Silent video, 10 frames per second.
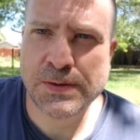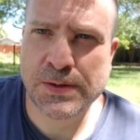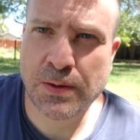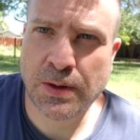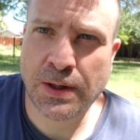
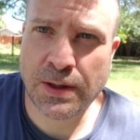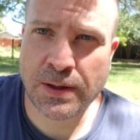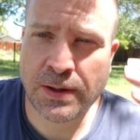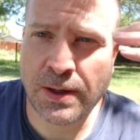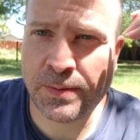So
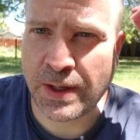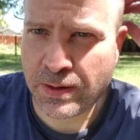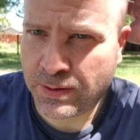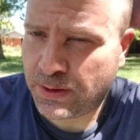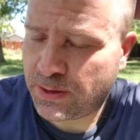uh, I'm
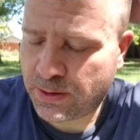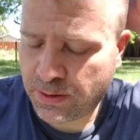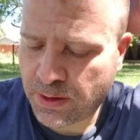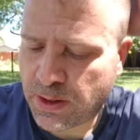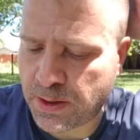down in
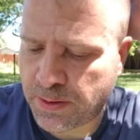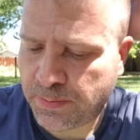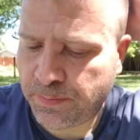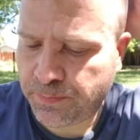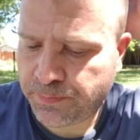um,